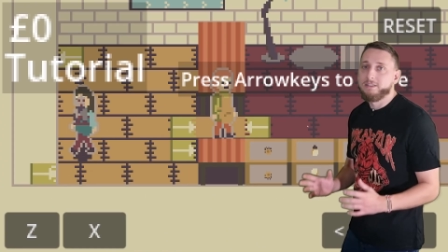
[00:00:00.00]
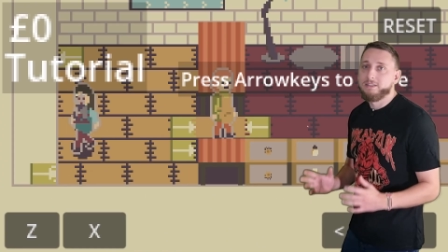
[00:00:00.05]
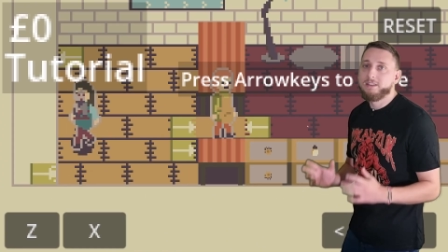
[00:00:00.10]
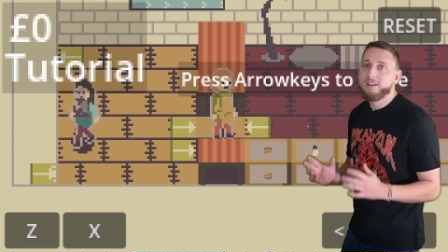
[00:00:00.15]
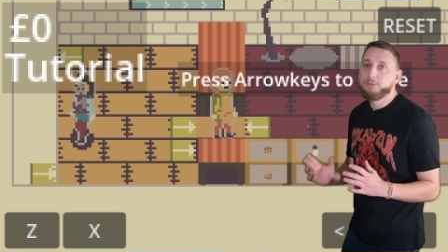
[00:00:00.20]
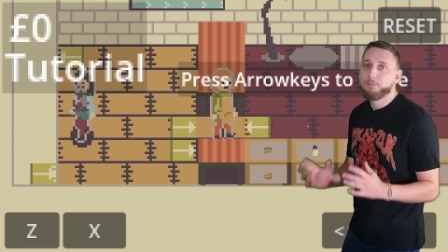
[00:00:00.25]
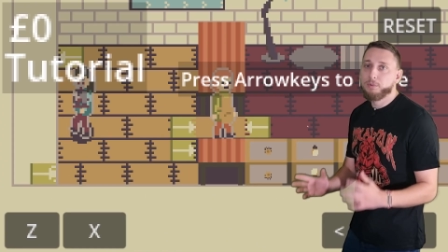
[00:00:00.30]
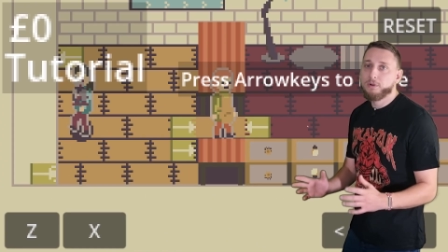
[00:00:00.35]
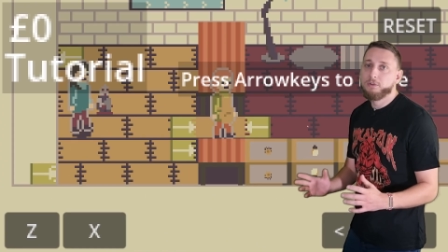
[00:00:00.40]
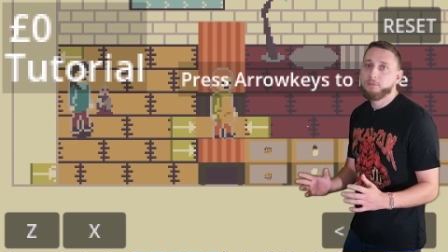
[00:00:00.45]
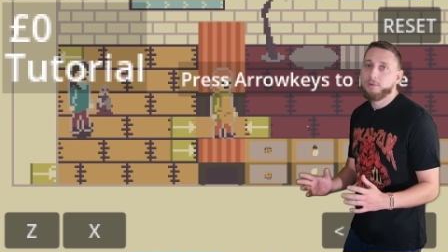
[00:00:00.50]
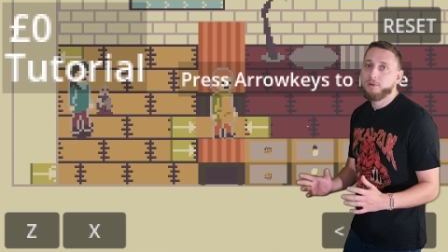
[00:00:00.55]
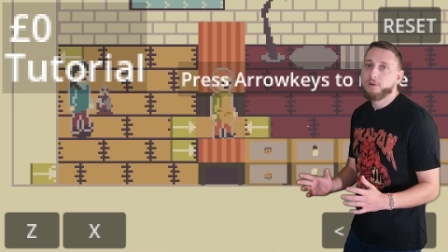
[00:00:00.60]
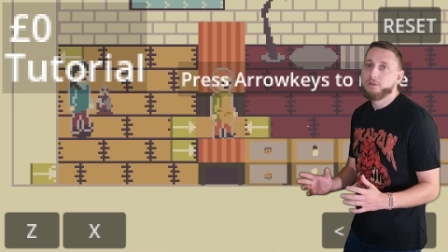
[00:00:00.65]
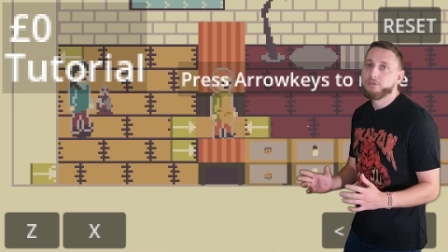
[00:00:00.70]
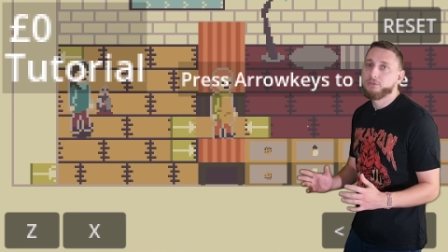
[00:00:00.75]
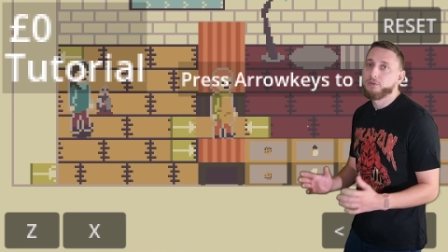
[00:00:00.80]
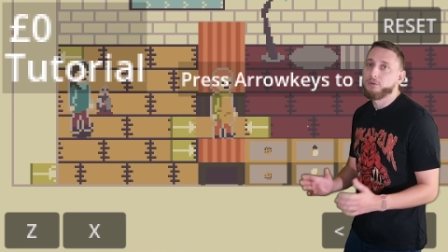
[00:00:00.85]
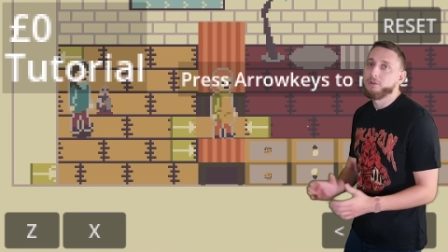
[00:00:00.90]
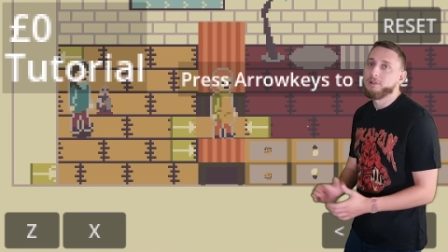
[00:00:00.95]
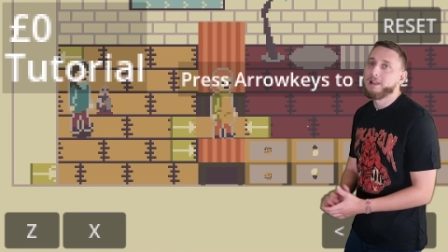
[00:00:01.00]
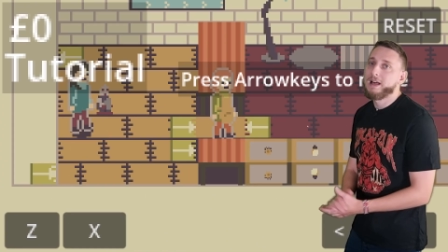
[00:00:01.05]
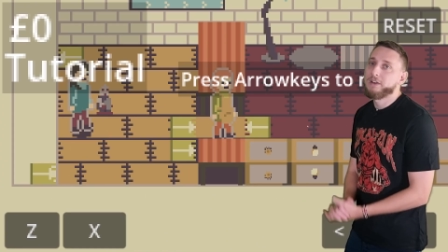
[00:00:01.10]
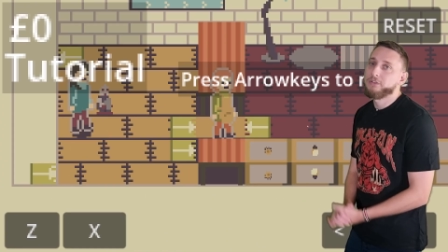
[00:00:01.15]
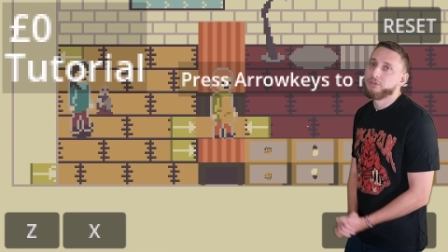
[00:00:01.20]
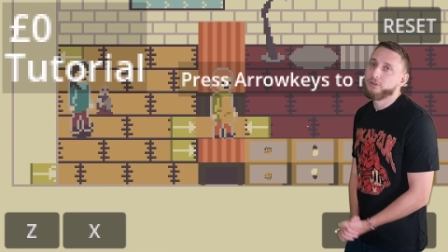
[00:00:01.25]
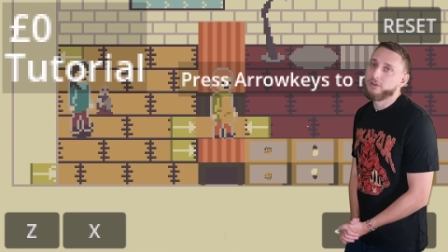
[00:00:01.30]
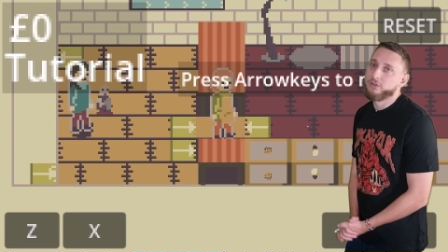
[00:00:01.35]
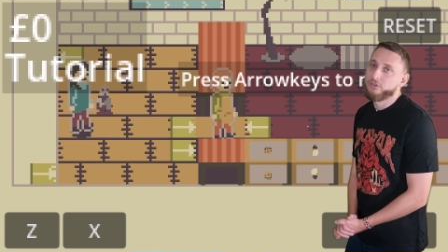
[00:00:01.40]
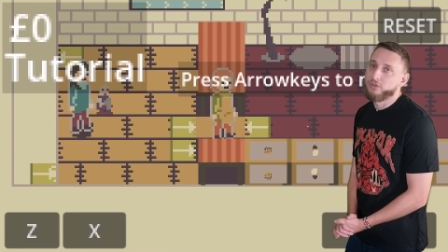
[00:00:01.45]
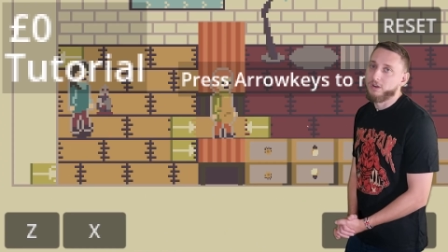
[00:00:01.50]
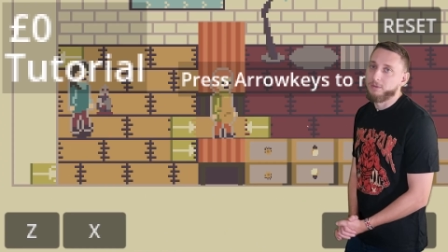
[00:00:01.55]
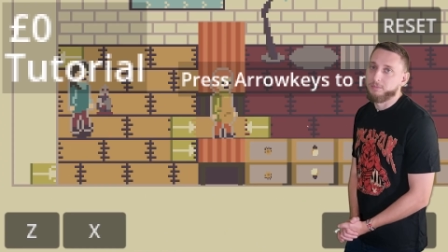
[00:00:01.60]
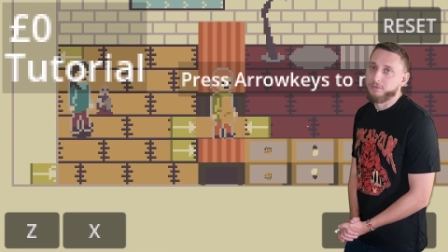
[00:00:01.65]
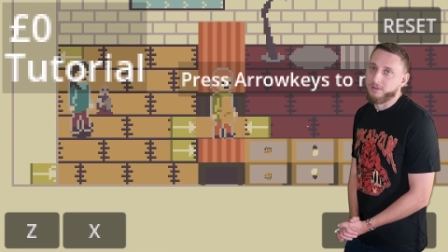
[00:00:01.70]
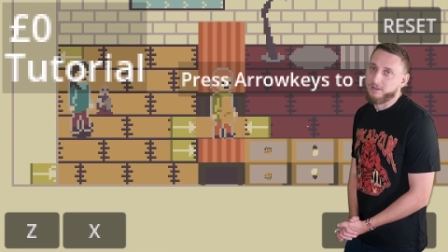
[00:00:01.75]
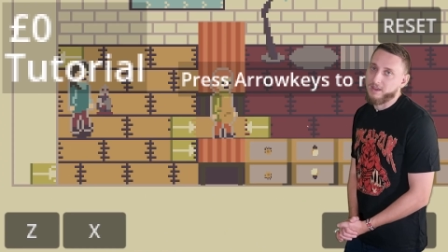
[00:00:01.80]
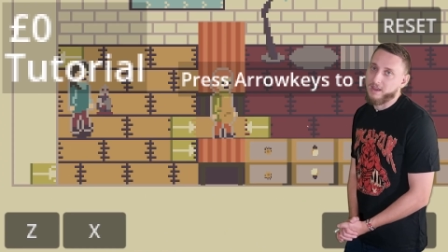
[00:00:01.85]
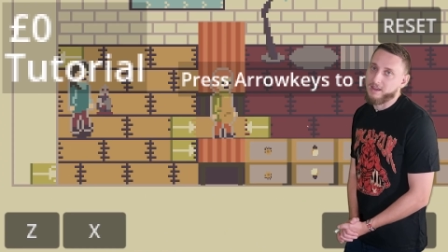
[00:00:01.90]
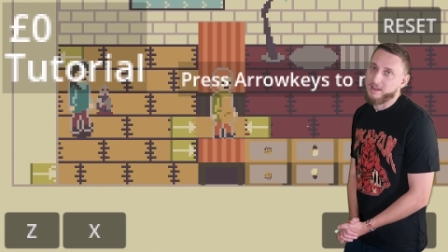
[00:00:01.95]
this brings me on to last year's
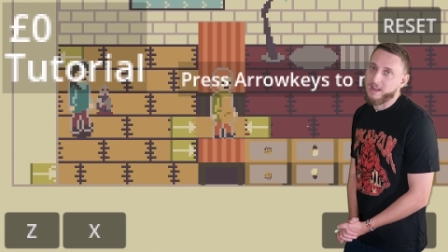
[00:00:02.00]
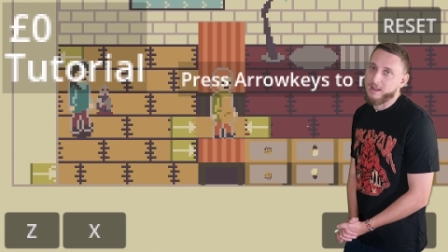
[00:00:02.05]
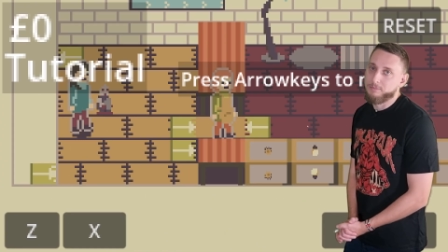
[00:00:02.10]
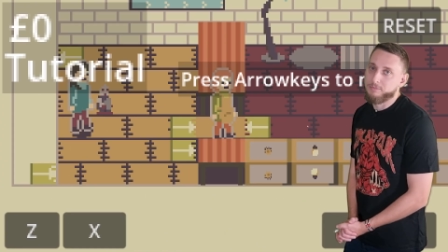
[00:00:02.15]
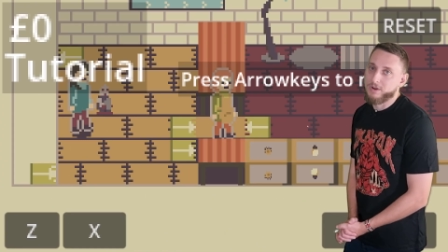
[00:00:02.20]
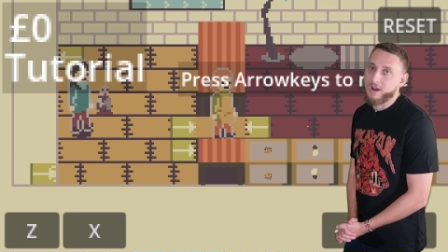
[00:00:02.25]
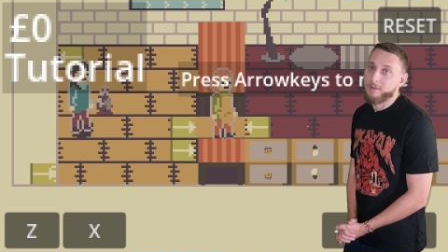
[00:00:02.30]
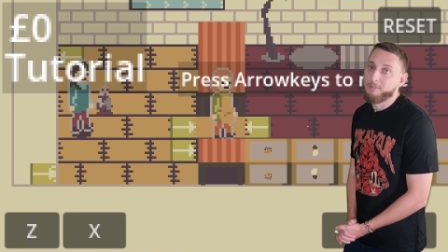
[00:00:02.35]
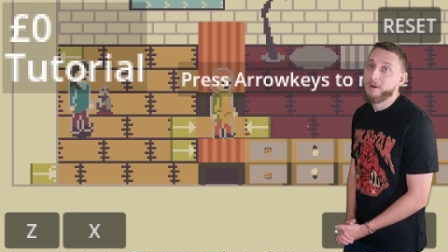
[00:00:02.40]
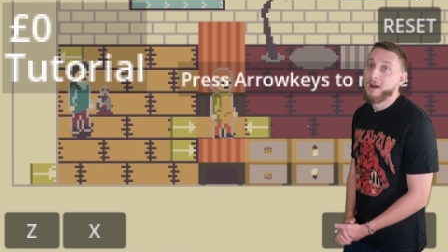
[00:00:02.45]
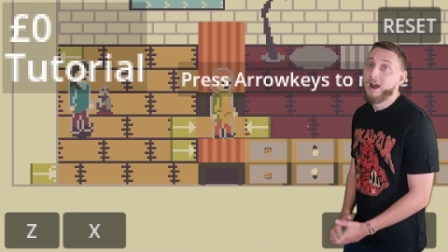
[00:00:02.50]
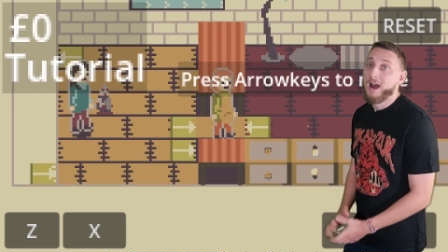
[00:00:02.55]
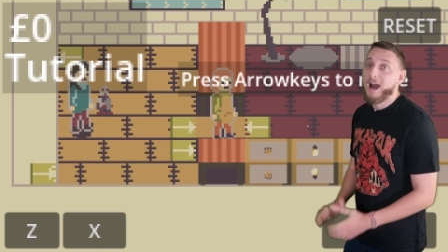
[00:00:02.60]
GMTK Game Jam